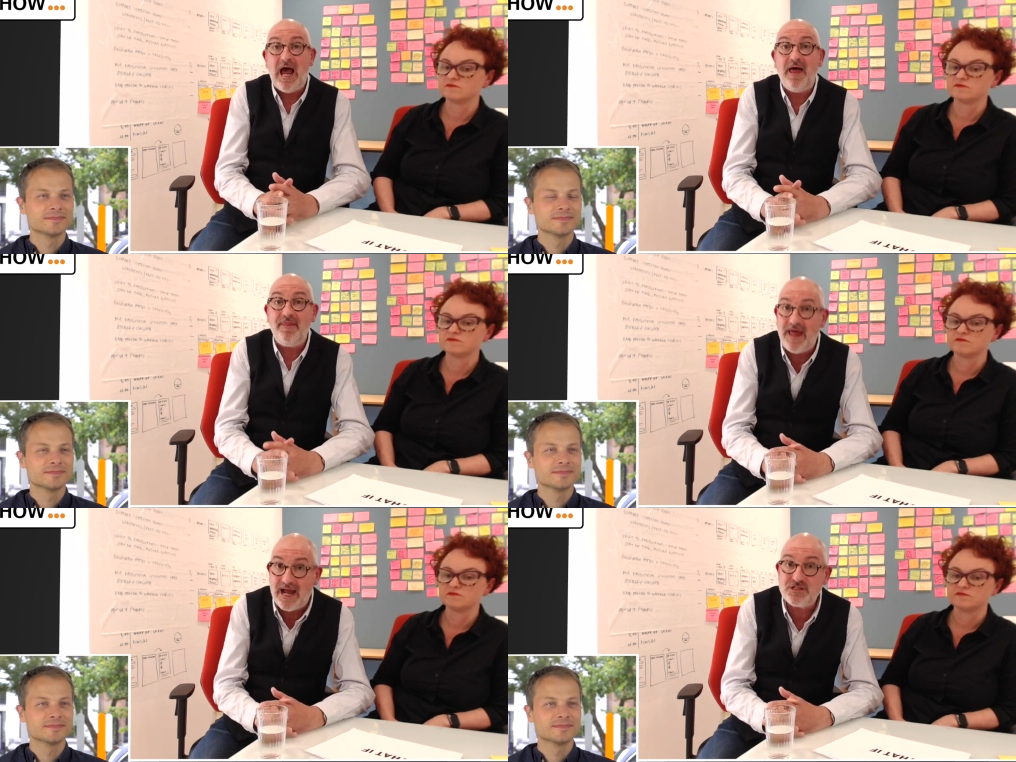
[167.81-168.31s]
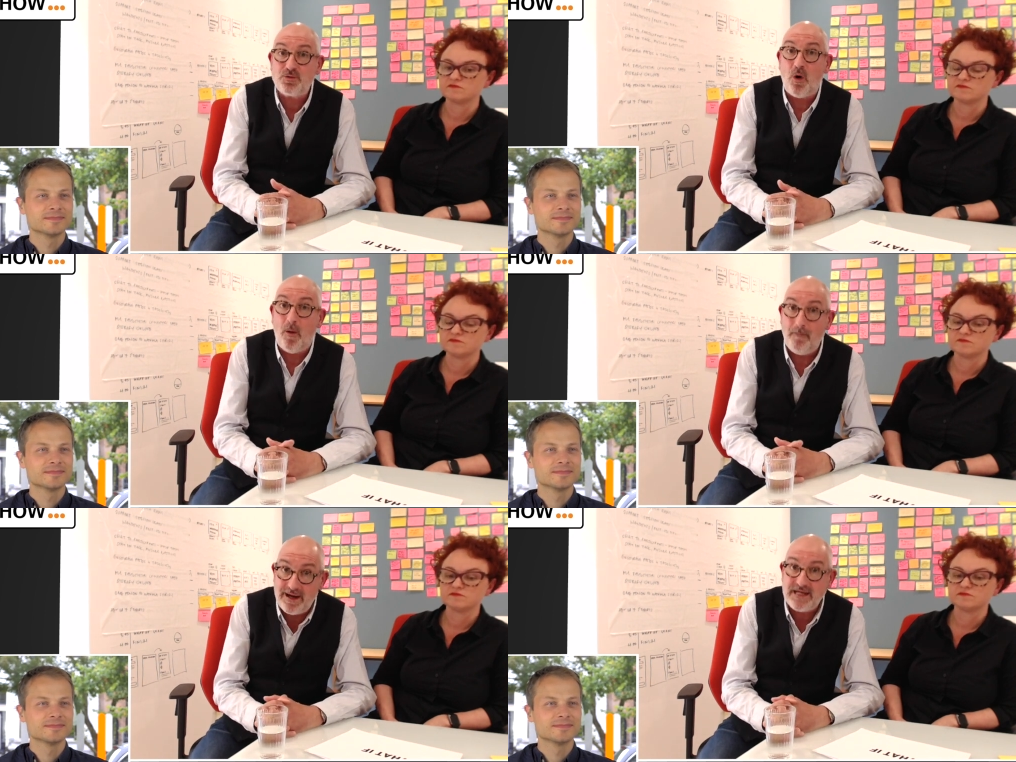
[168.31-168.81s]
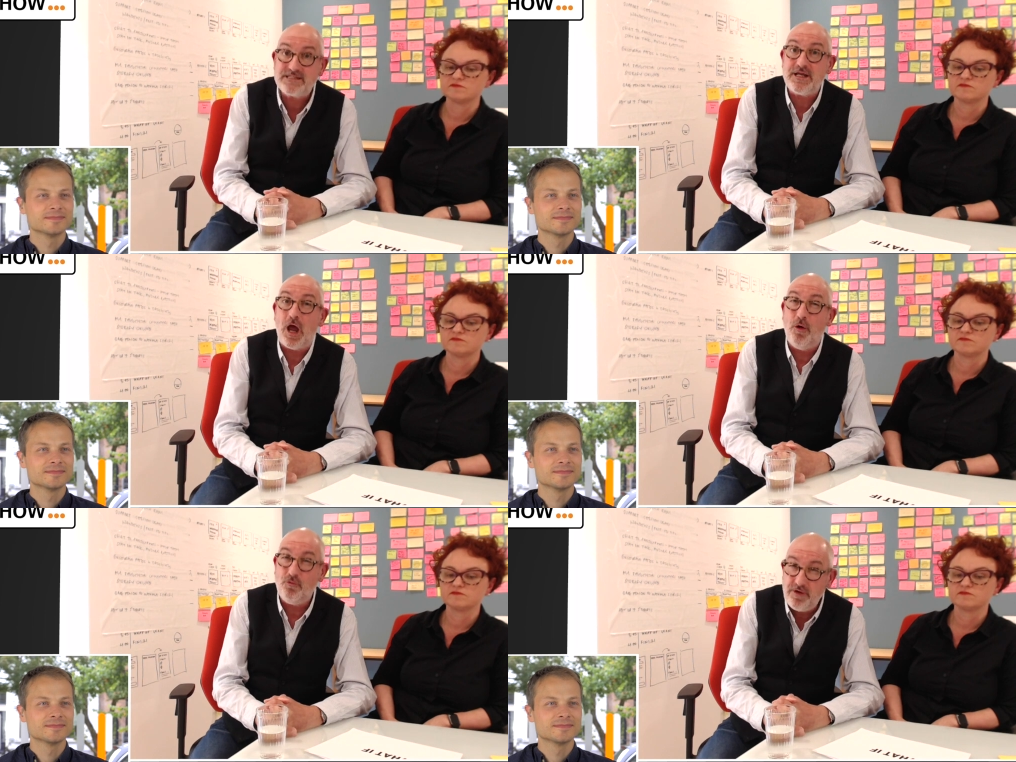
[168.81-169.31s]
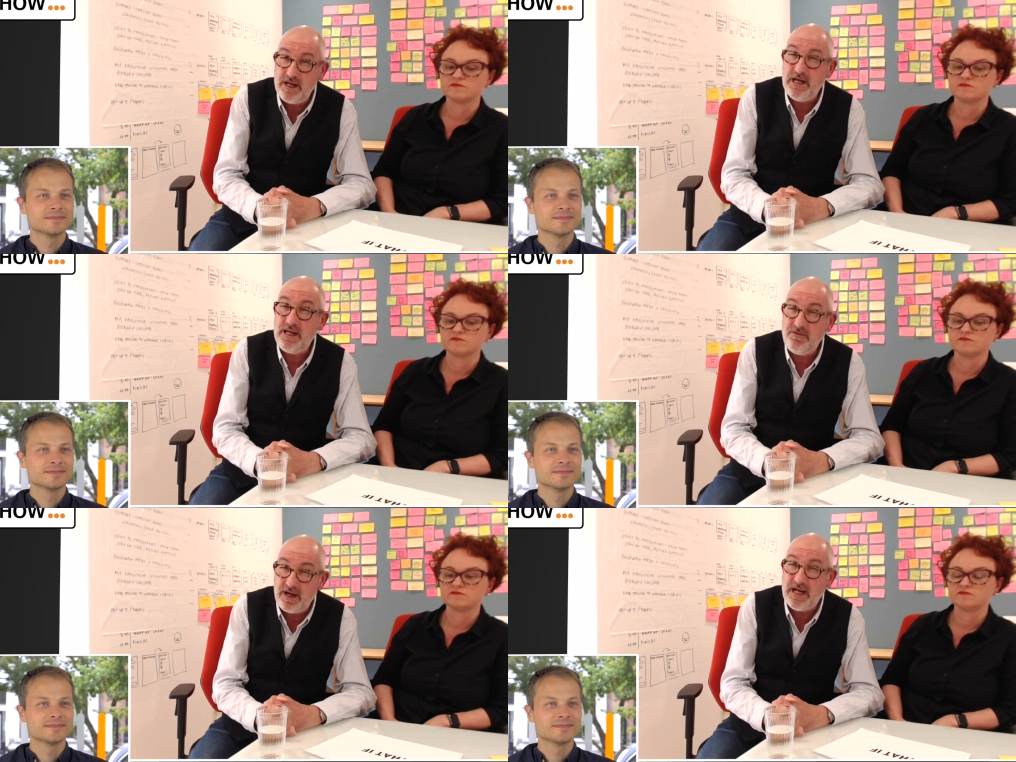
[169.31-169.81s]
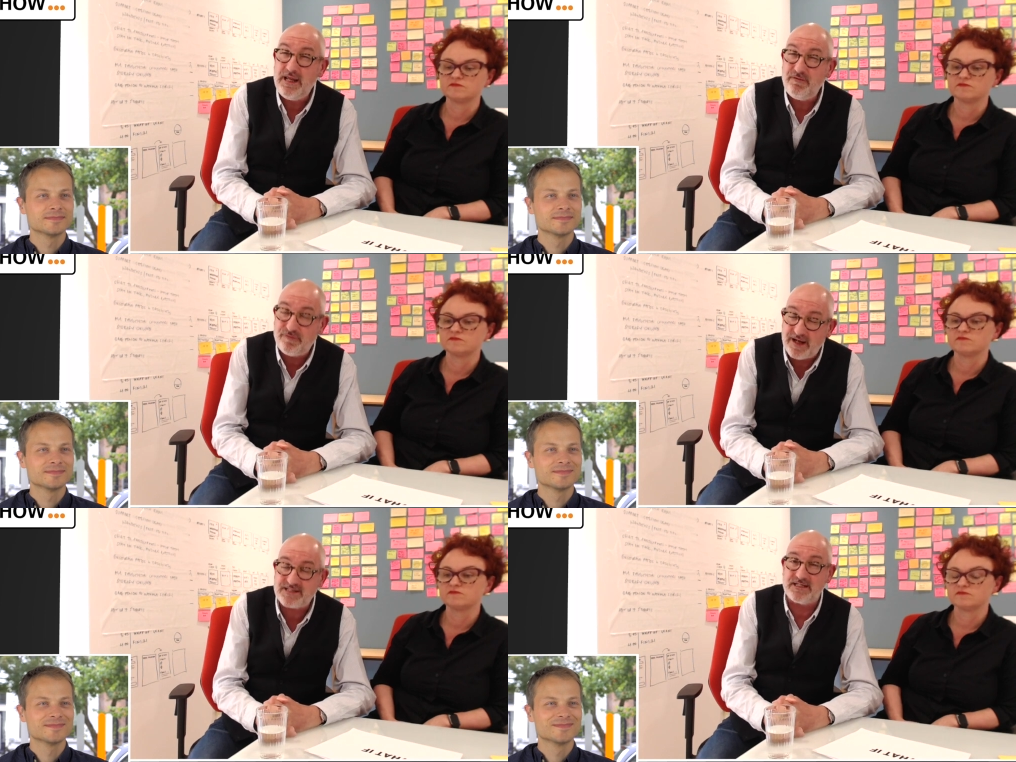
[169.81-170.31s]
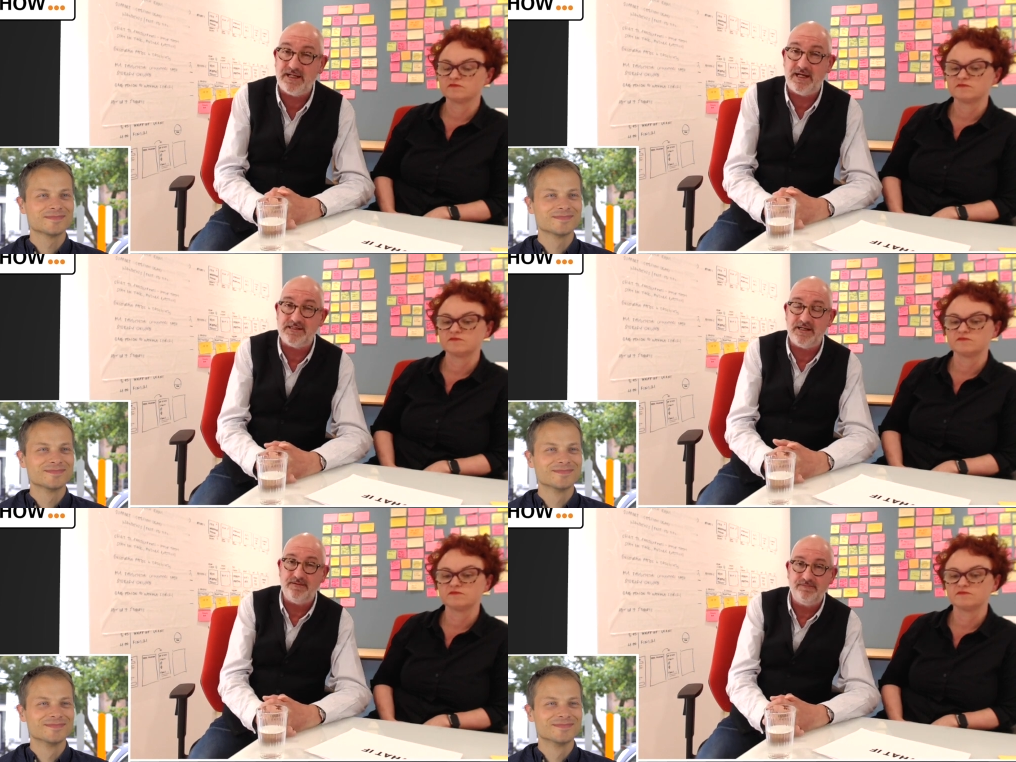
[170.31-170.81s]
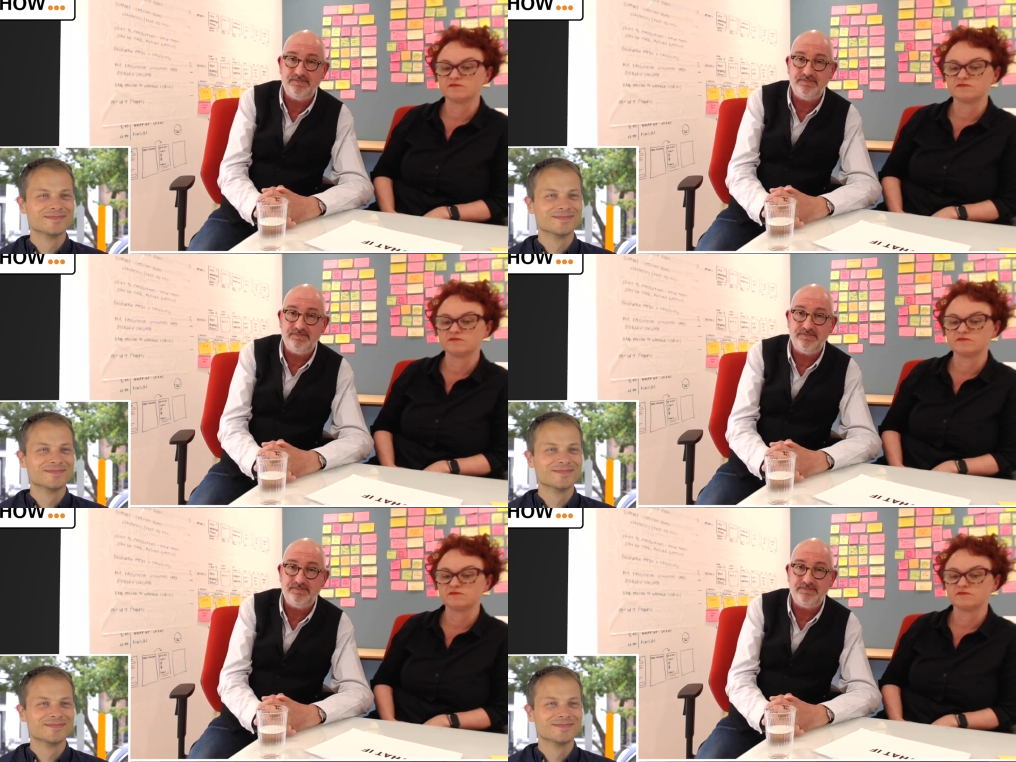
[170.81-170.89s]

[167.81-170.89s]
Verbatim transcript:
Speaker 1: and that's what makes it really, really fascinating.